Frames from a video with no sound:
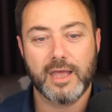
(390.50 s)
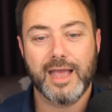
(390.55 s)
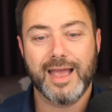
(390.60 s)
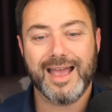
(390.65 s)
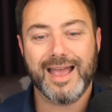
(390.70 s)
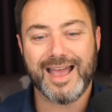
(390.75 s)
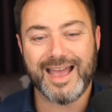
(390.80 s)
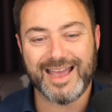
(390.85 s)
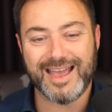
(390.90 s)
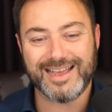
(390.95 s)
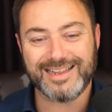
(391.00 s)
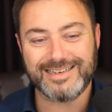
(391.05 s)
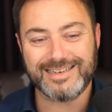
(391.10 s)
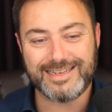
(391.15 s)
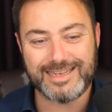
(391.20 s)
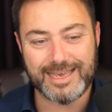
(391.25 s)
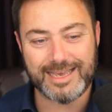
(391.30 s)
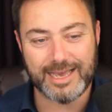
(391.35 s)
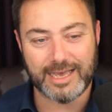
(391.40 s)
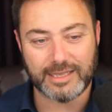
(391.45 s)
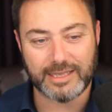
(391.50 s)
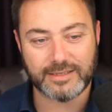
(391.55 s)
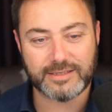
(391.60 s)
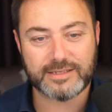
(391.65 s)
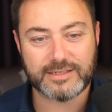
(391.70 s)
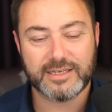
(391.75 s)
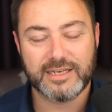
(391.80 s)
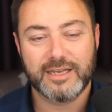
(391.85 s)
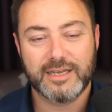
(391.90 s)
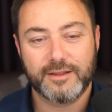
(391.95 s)
And yet,
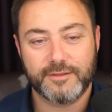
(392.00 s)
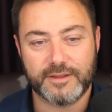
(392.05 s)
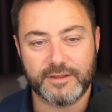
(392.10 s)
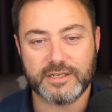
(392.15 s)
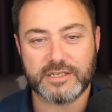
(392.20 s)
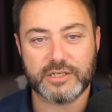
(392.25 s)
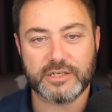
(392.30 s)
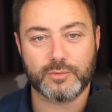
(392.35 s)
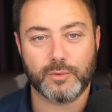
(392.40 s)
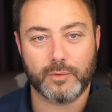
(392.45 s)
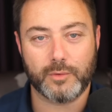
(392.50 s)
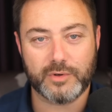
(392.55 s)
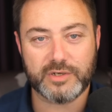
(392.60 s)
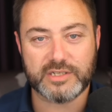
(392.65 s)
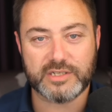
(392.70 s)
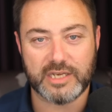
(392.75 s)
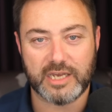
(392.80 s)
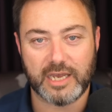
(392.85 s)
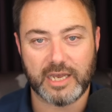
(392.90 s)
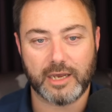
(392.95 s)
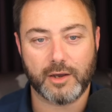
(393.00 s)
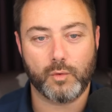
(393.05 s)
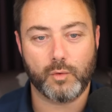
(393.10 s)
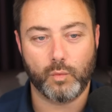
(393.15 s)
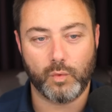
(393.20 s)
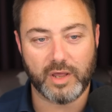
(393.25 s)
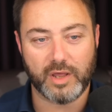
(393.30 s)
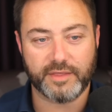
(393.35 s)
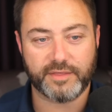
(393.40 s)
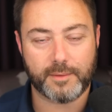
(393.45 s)
this is what we're seeing
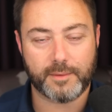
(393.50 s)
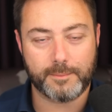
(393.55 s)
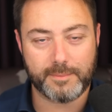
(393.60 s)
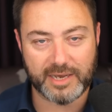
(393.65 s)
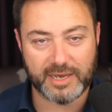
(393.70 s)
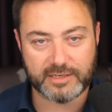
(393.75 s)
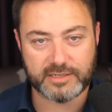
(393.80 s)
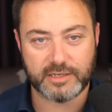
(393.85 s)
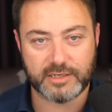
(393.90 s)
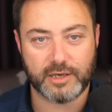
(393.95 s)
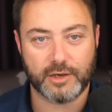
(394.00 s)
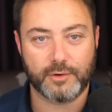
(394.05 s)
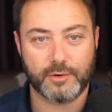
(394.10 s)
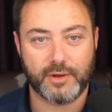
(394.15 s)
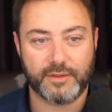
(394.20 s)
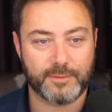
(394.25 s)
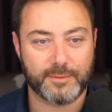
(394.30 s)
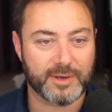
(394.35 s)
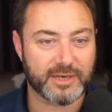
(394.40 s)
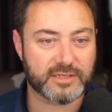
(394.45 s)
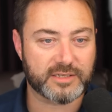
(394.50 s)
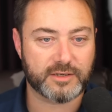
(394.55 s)
with Mexico and the Mexican